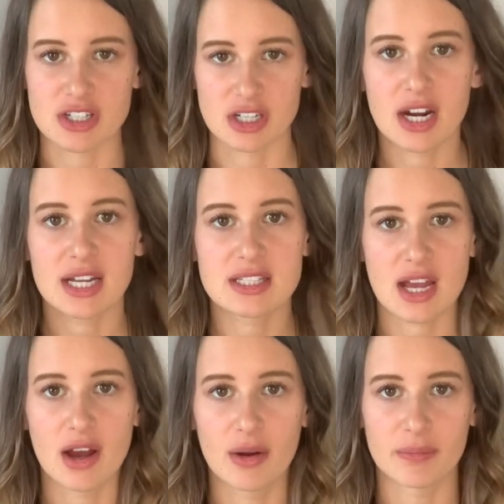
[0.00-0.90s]
or crayons at
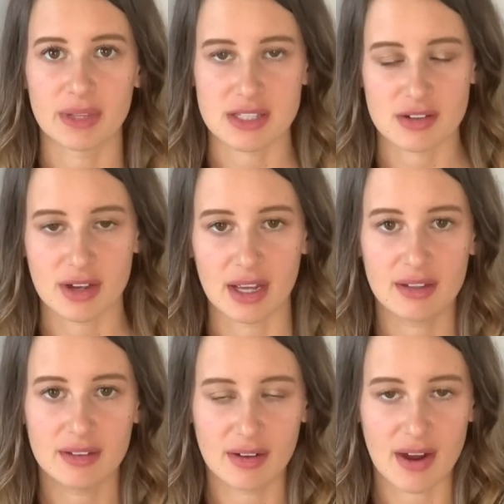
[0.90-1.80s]
home, that's okay.
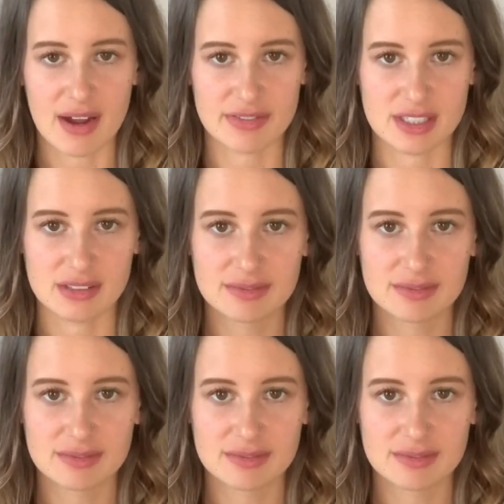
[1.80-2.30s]
You don't have to.